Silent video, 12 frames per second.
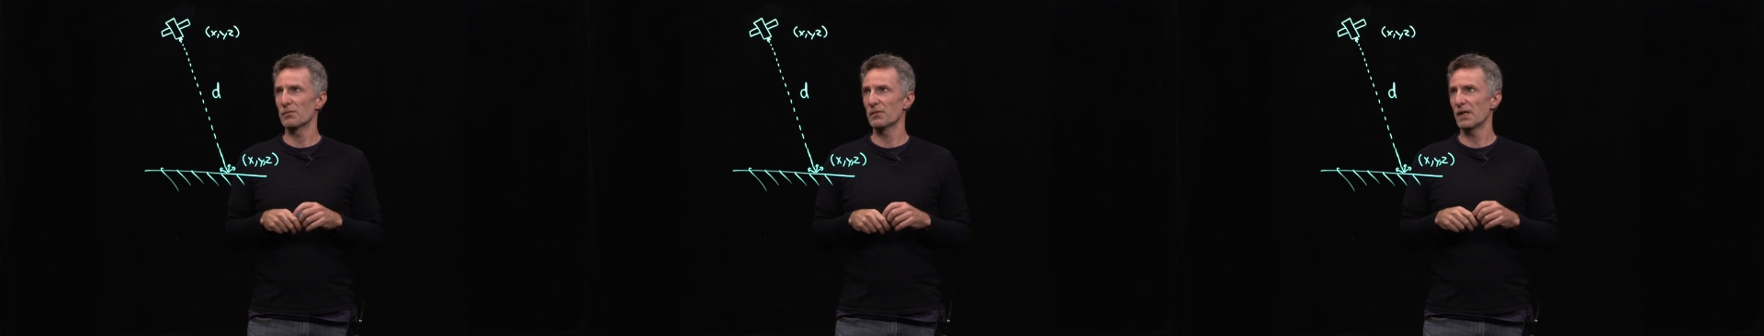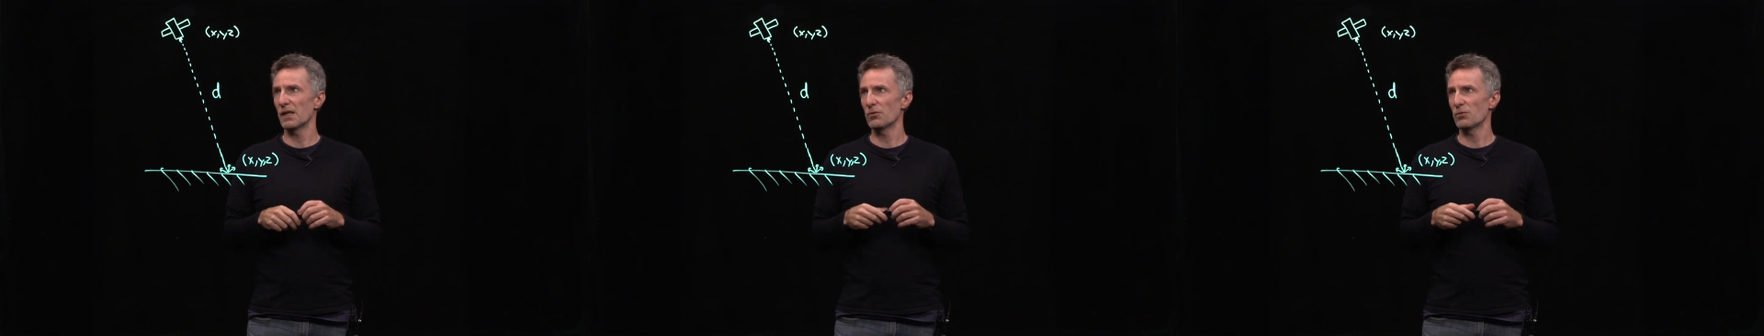
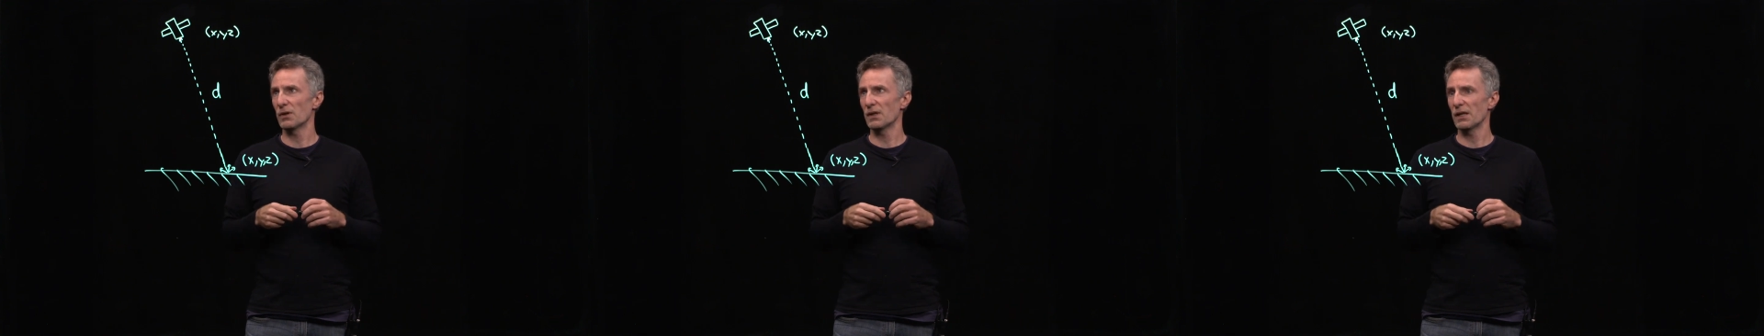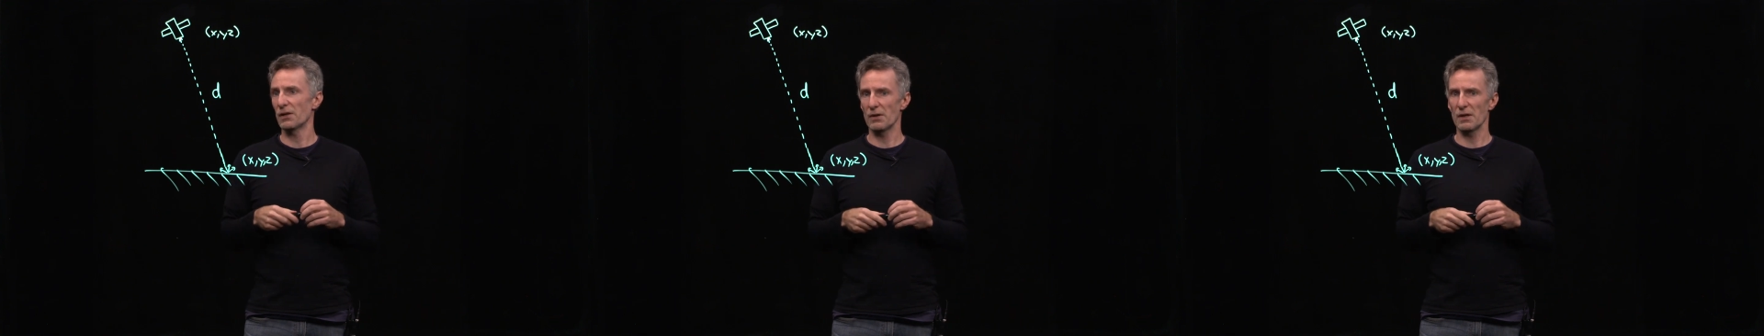That is what
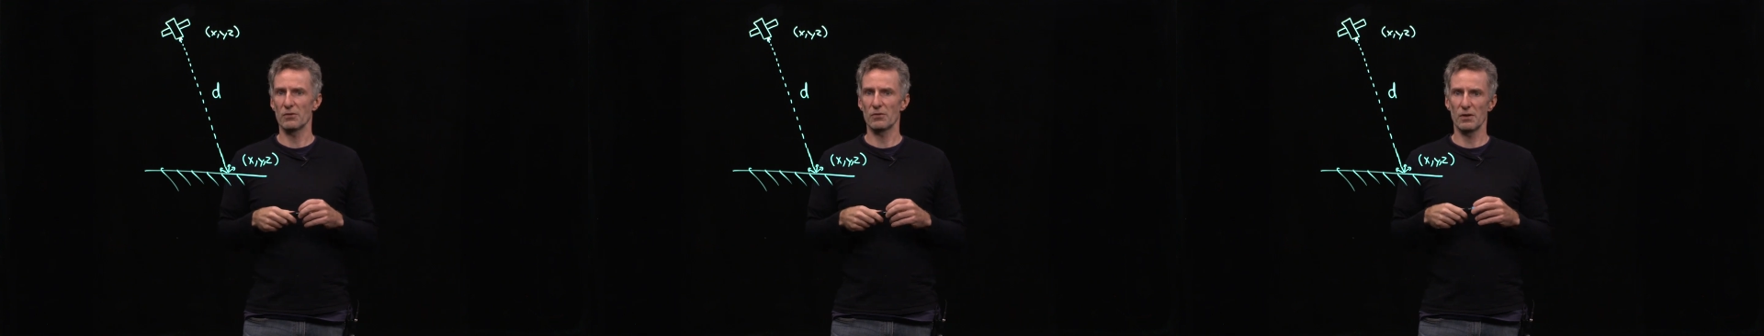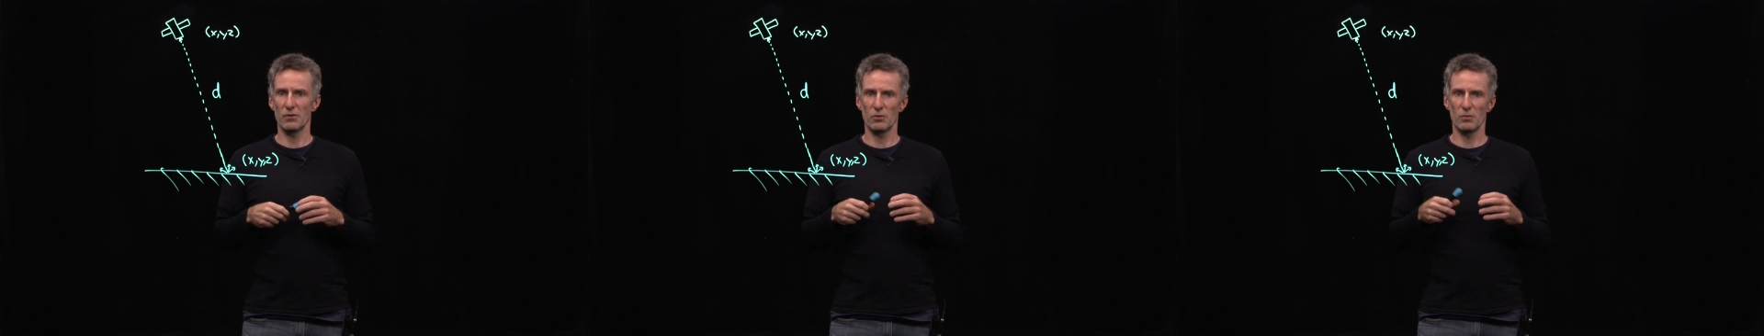LiDAR
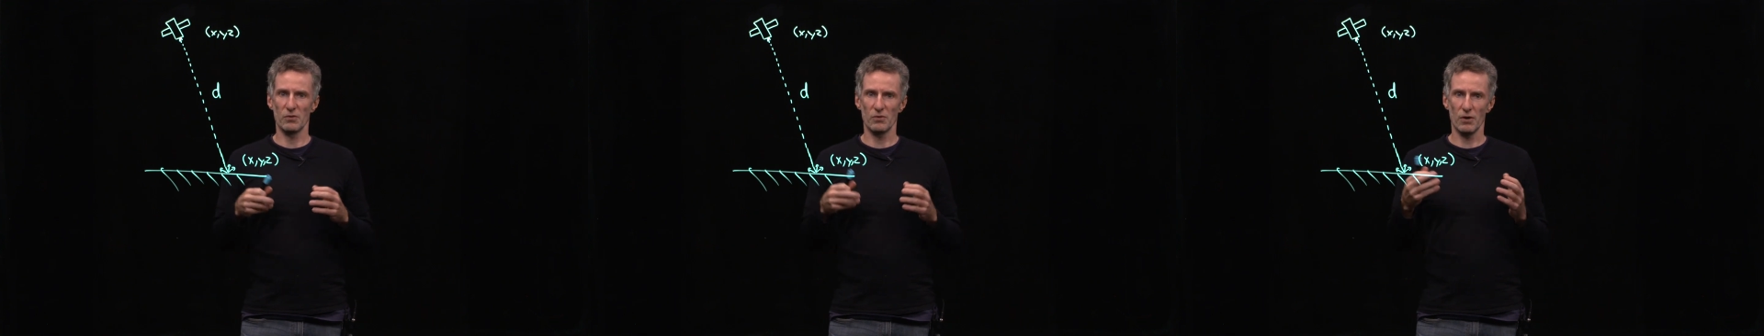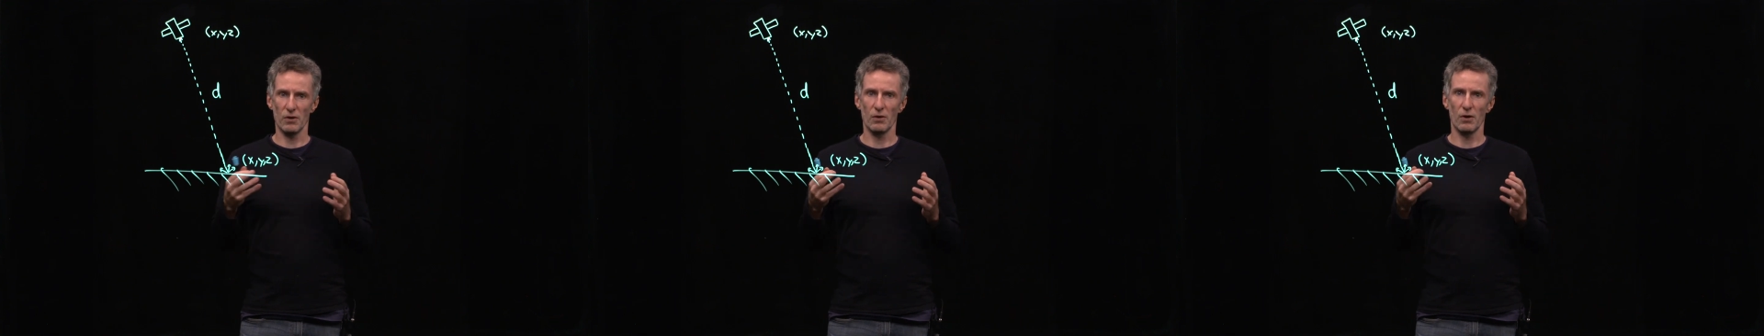instruments
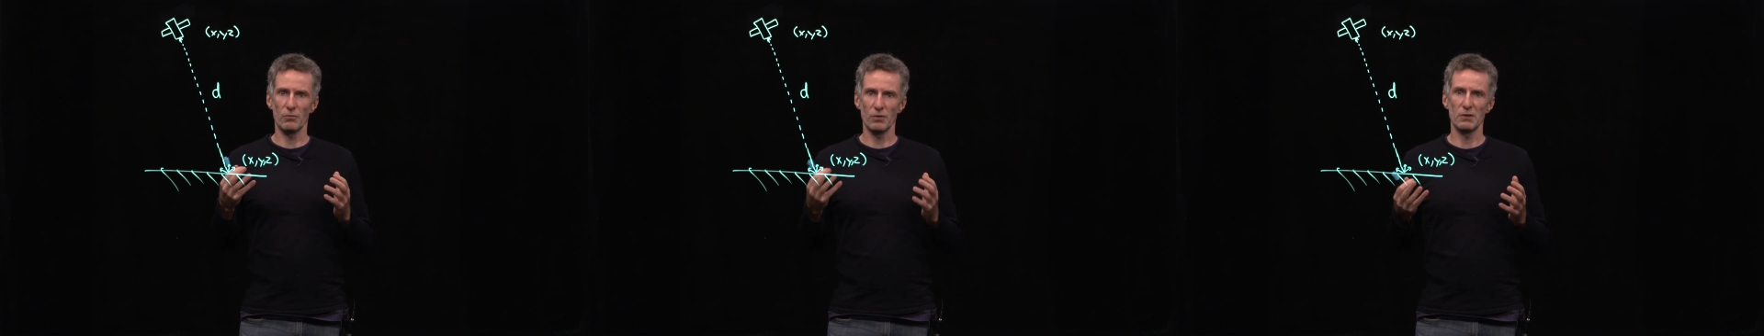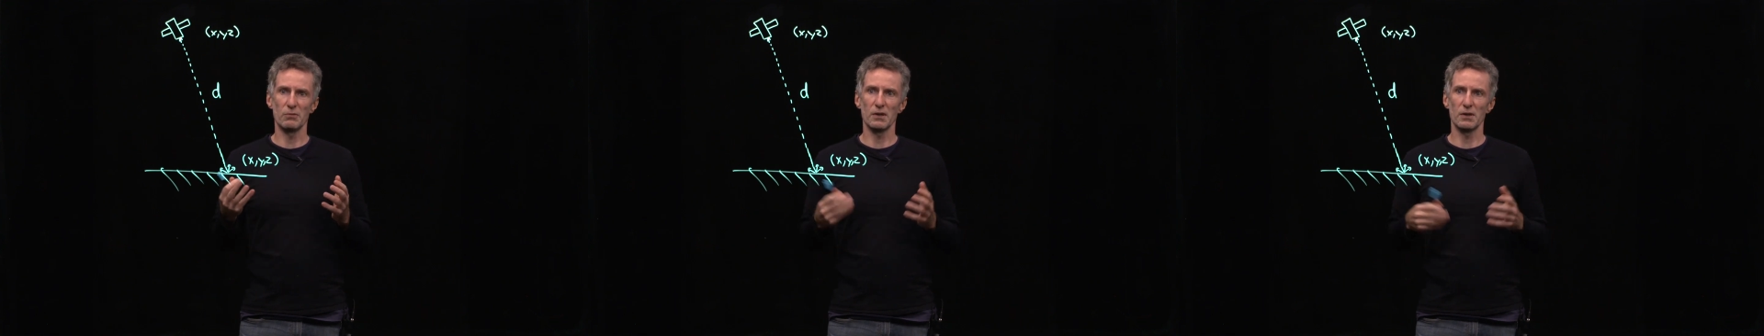are
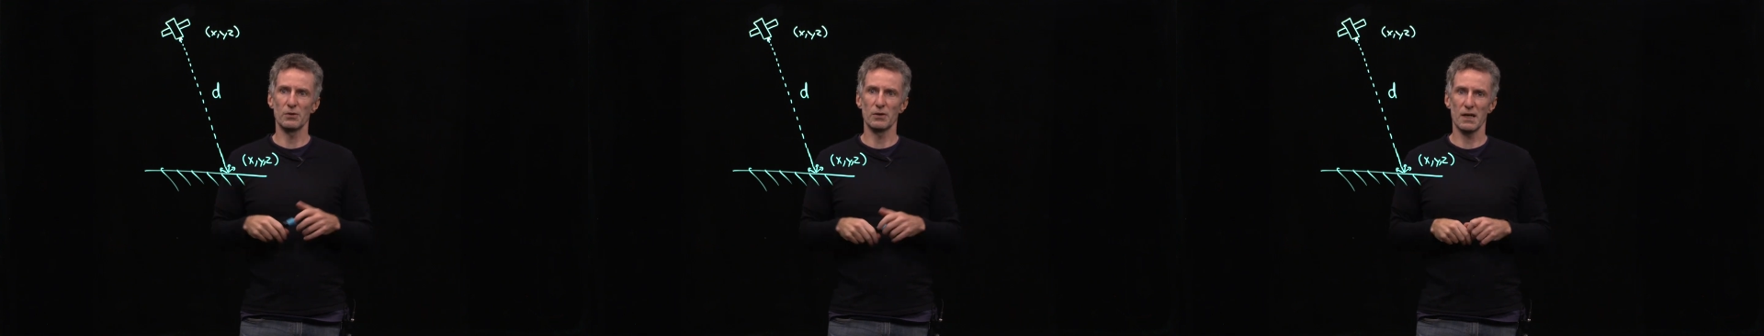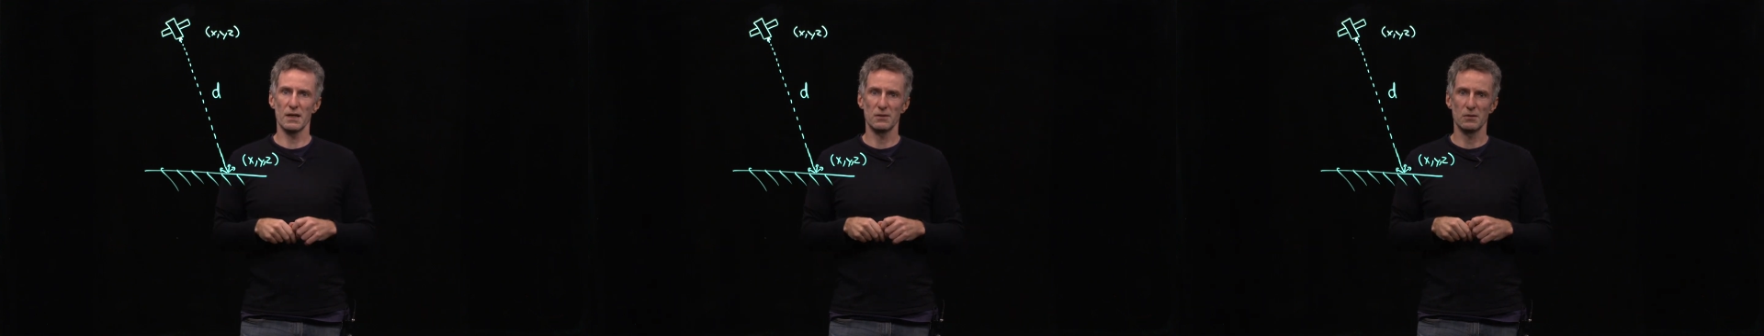really, really good at.